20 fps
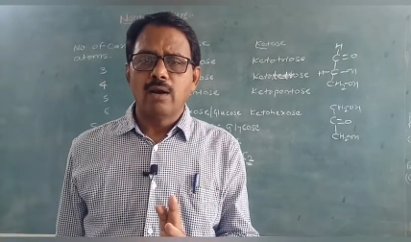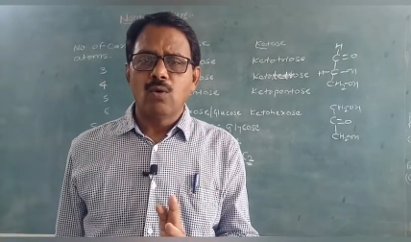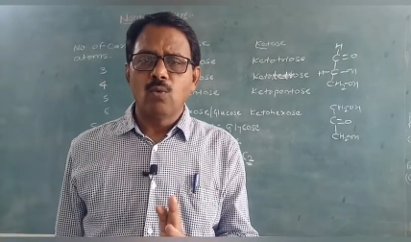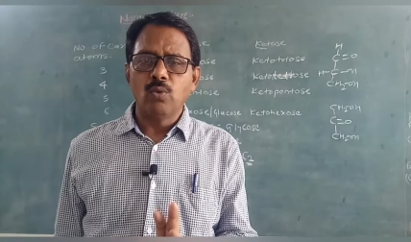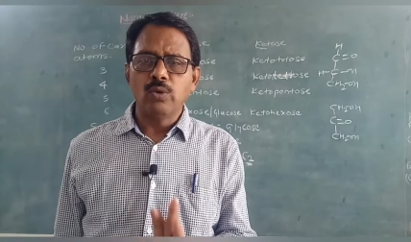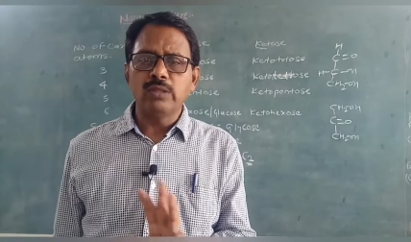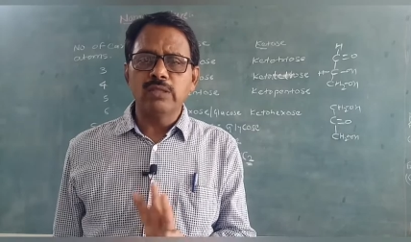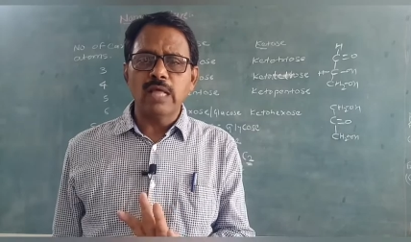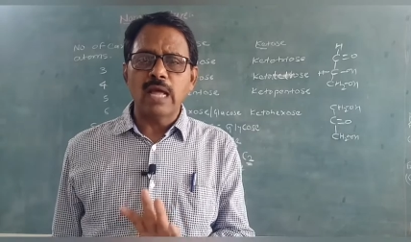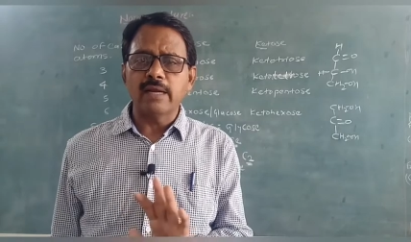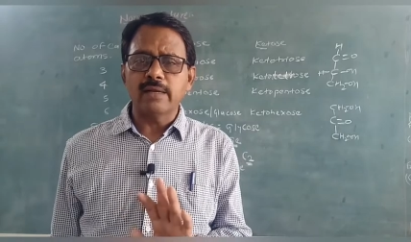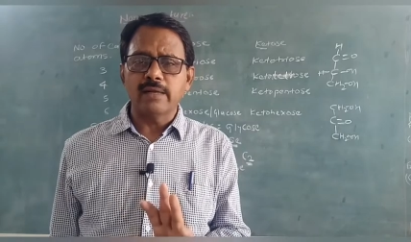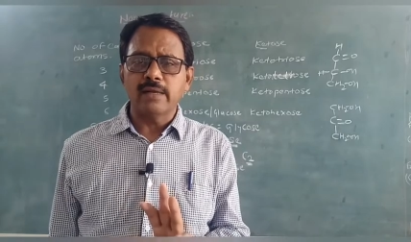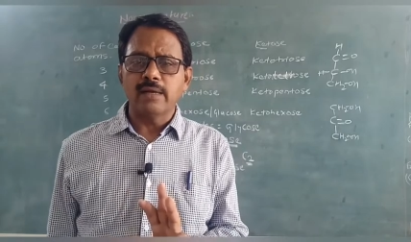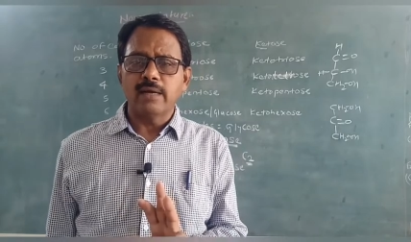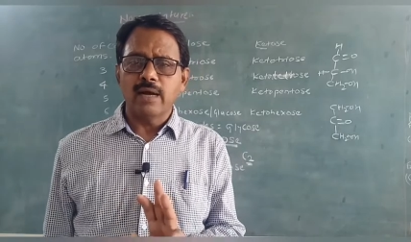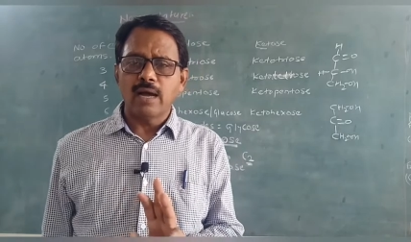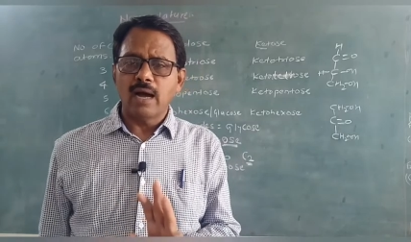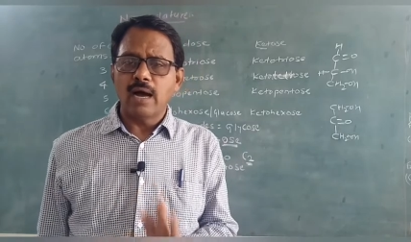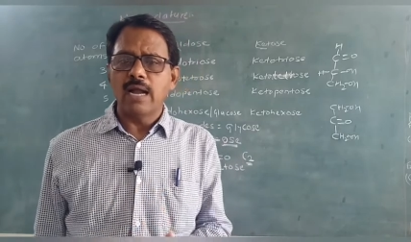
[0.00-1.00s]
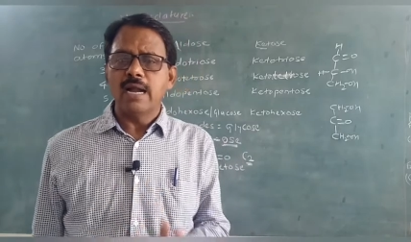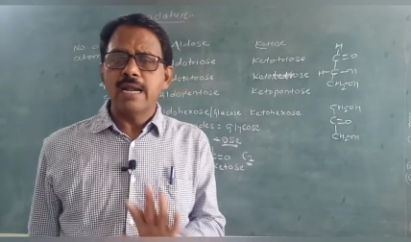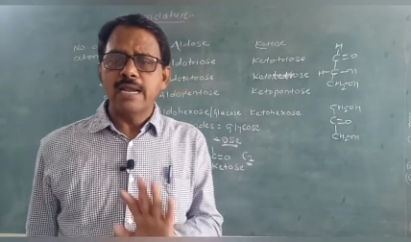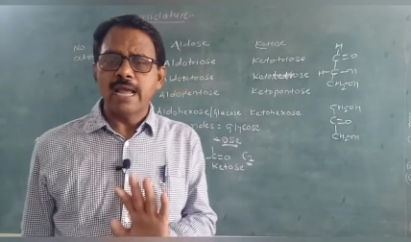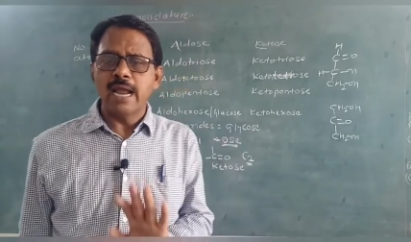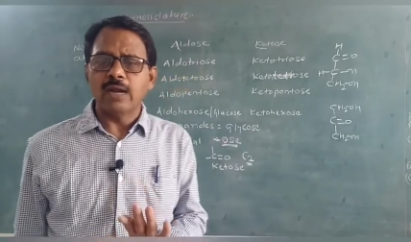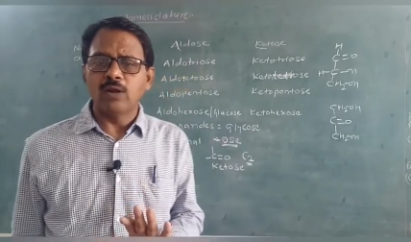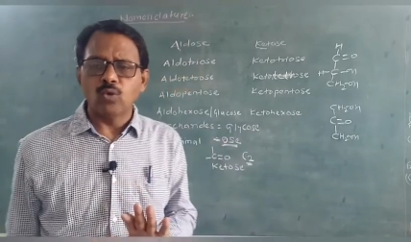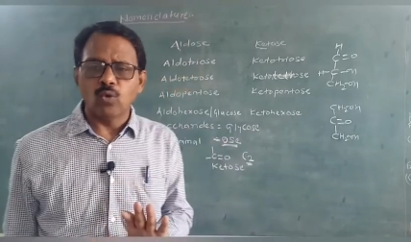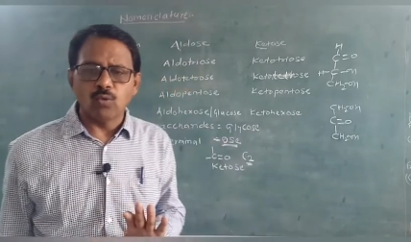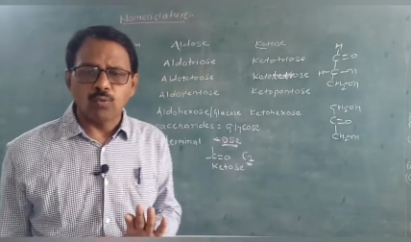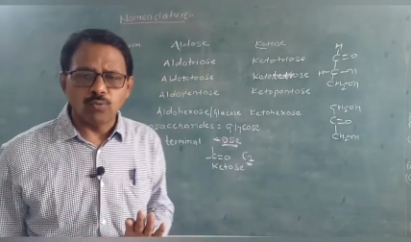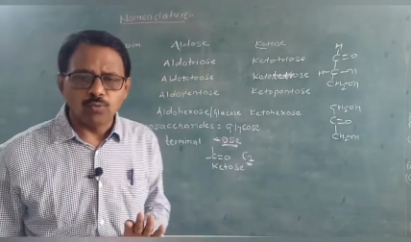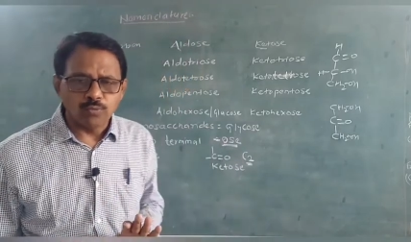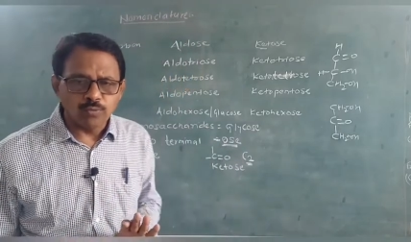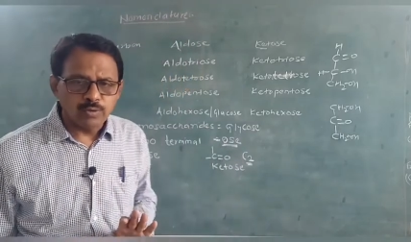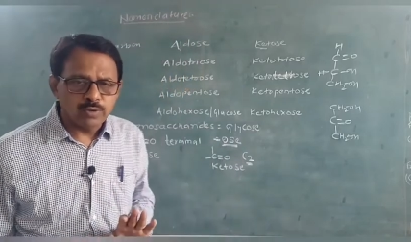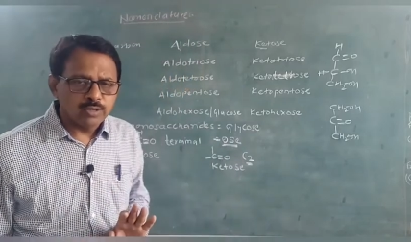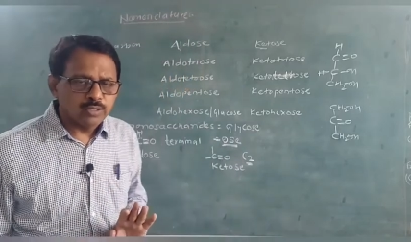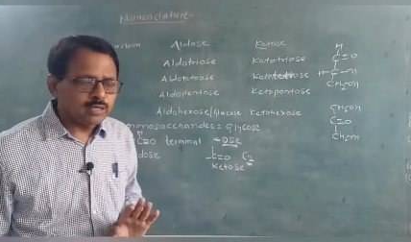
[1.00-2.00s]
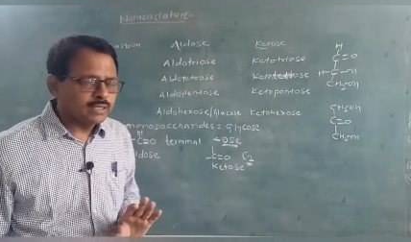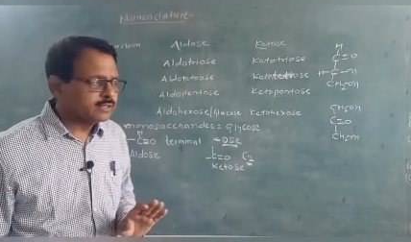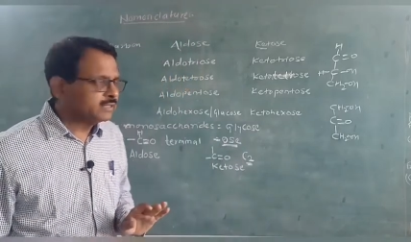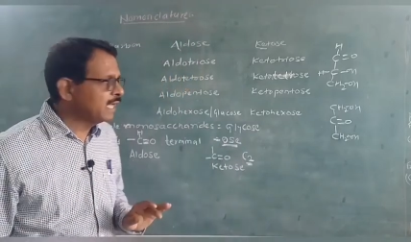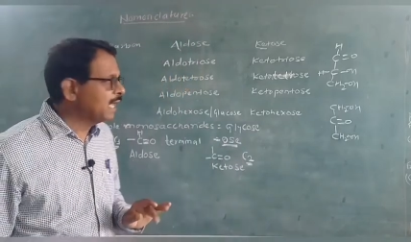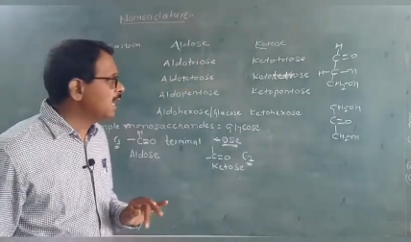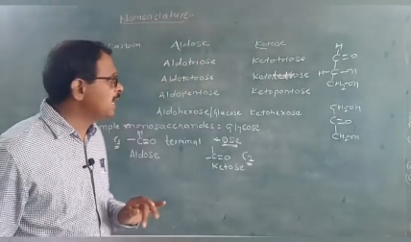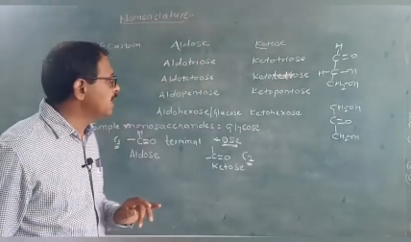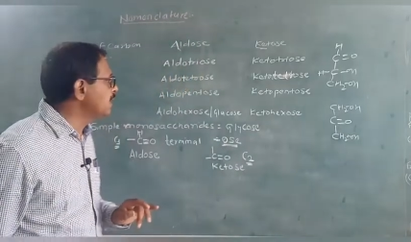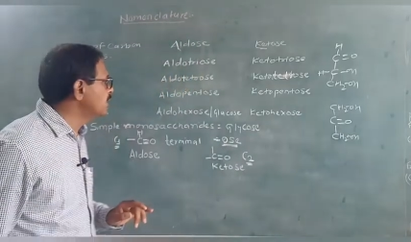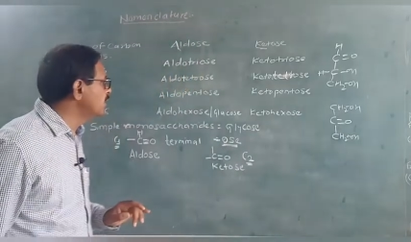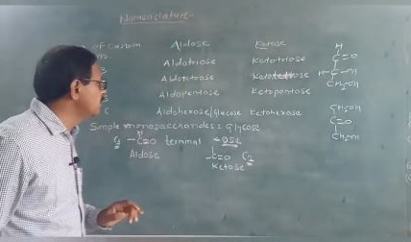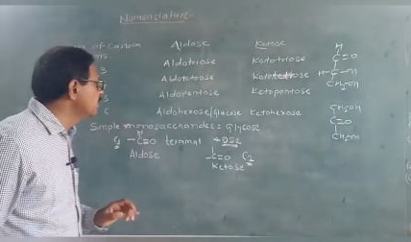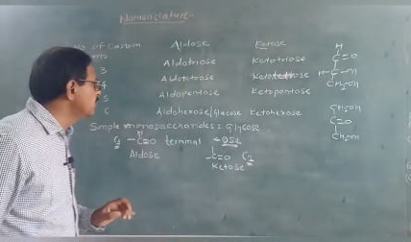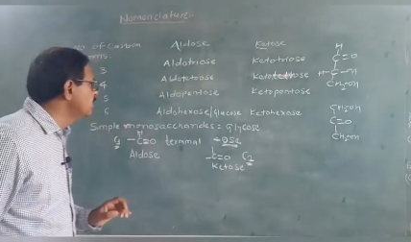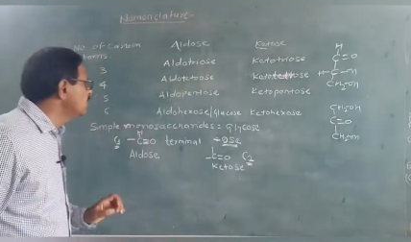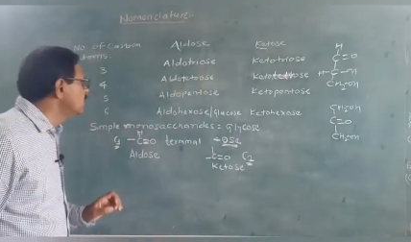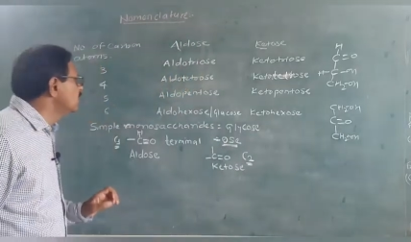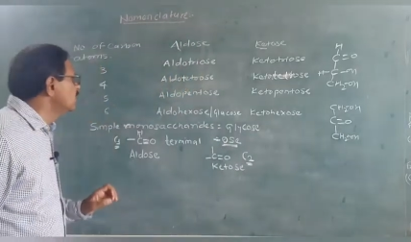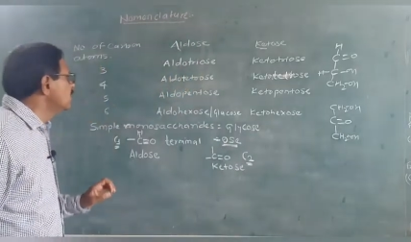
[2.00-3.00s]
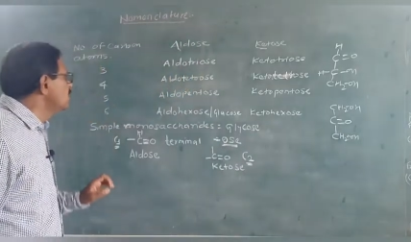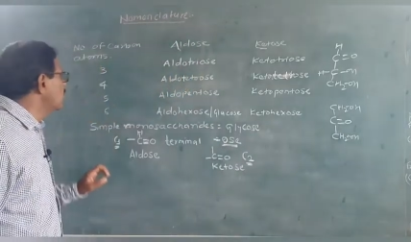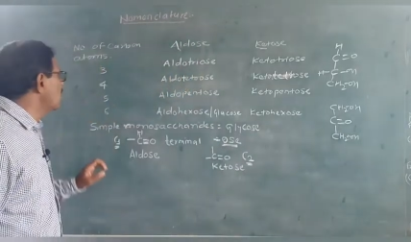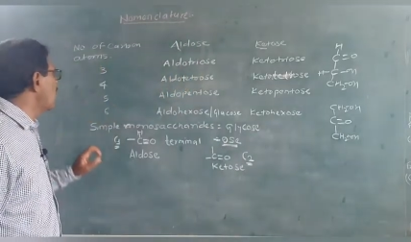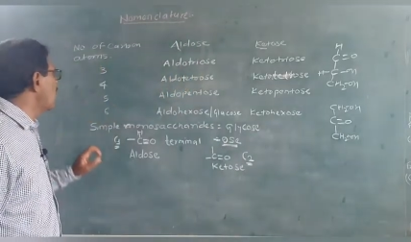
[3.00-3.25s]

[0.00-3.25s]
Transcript: with that aldehyde group, then here